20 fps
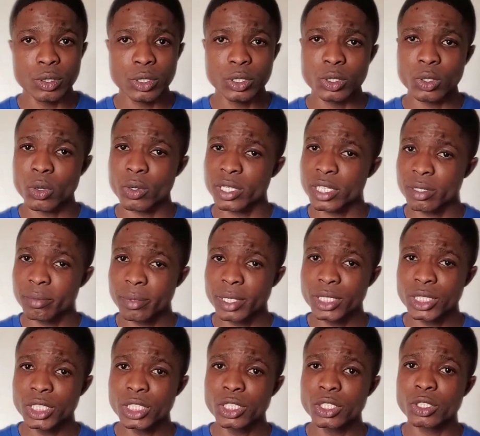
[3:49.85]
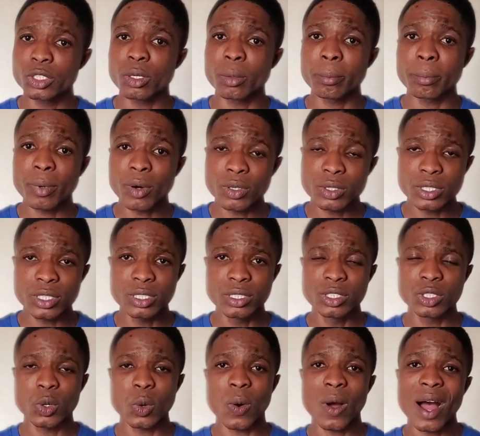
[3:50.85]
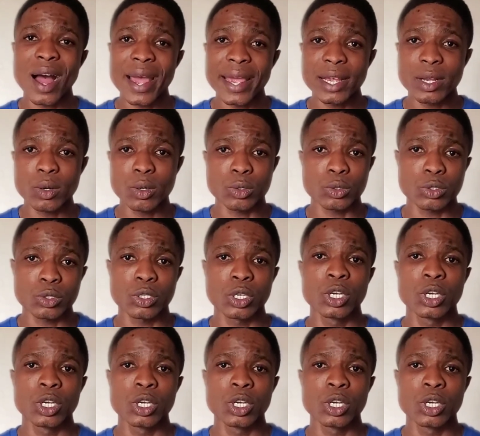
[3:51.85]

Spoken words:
your images, your button, your icons.